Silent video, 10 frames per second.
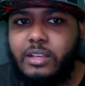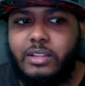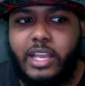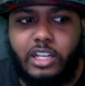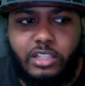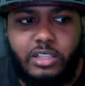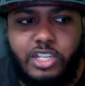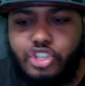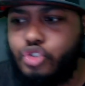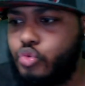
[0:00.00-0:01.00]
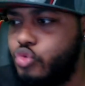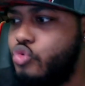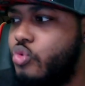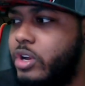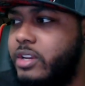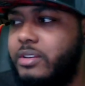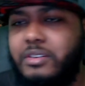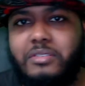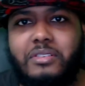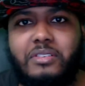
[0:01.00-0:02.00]
Like, he just grew one
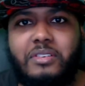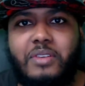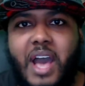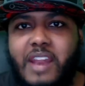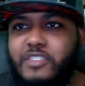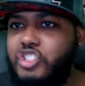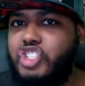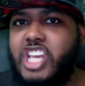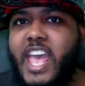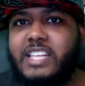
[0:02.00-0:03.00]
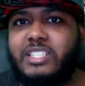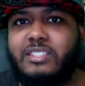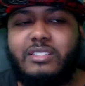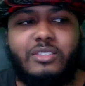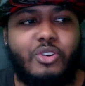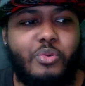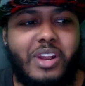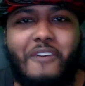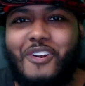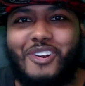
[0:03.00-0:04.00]
out of his chest. Or
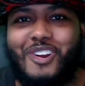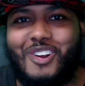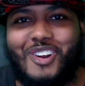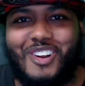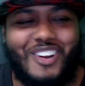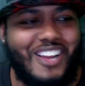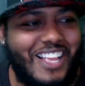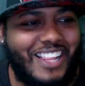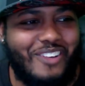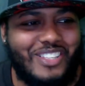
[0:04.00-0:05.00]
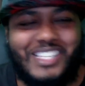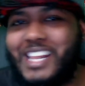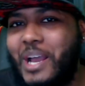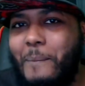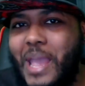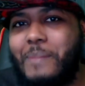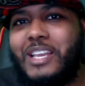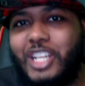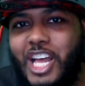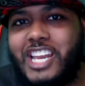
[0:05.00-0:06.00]
whatever. Like, we've seen like a baby
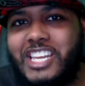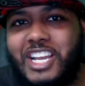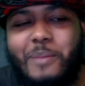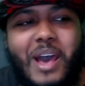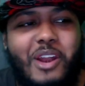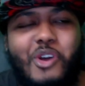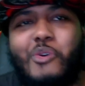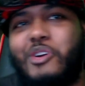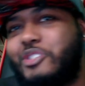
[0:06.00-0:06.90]
gluttony come out of nowhere.